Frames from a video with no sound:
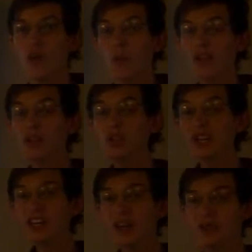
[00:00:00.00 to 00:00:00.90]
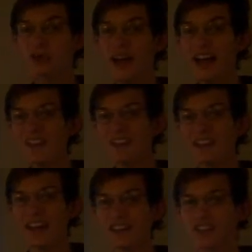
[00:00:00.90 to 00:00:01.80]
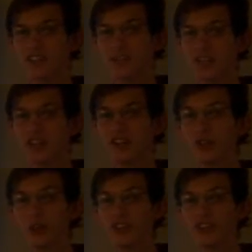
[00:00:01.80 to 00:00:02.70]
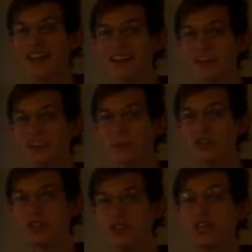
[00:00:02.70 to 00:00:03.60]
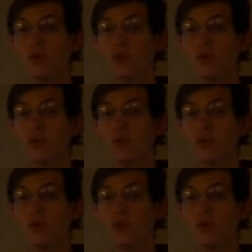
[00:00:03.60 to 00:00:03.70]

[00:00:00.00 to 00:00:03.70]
When you look at dry static stability, or static stability